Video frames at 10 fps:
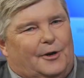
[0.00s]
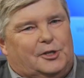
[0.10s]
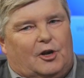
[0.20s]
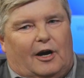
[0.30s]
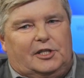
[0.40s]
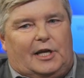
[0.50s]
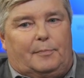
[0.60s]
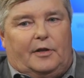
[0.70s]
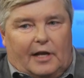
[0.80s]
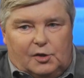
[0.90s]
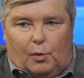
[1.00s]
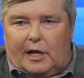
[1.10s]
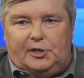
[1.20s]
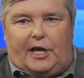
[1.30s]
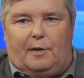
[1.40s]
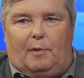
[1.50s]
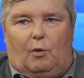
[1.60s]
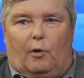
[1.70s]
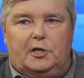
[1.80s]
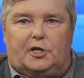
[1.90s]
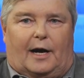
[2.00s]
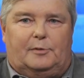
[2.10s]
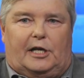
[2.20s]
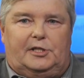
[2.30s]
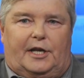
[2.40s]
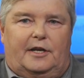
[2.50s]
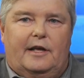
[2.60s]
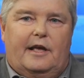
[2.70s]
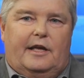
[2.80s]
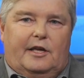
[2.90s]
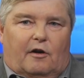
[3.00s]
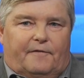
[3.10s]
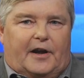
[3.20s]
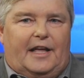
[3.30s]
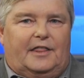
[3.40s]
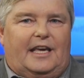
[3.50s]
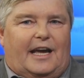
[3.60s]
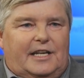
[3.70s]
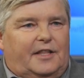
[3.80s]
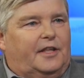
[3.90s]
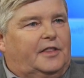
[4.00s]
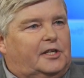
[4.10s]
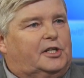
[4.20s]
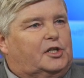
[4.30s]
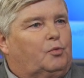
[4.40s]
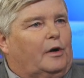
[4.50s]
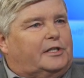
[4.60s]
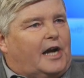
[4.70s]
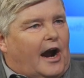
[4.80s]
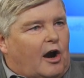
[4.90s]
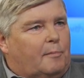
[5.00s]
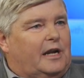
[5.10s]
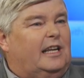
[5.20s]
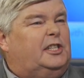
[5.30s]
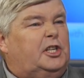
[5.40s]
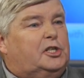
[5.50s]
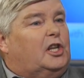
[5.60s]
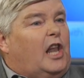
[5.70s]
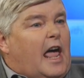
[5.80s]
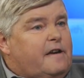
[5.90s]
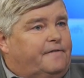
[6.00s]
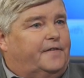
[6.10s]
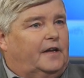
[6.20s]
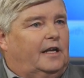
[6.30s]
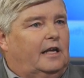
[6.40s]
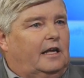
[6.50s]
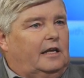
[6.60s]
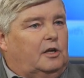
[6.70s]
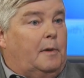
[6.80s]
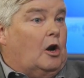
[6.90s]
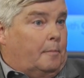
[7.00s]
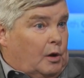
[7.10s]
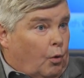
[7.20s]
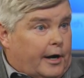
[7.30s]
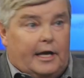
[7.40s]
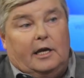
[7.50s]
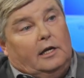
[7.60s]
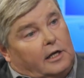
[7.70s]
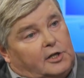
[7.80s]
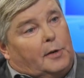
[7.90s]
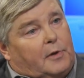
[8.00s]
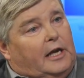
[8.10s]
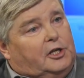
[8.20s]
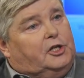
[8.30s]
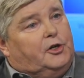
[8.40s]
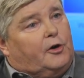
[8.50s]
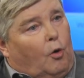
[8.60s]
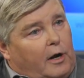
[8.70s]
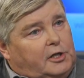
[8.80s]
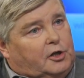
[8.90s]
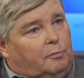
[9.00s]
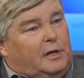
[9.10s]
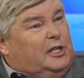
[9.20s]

There's a concept, and that's what I say in my workshops. I said, you know, forget the idea that this is retirement. It's just life. Yeah. You may not be working, and in some cases you're going to, but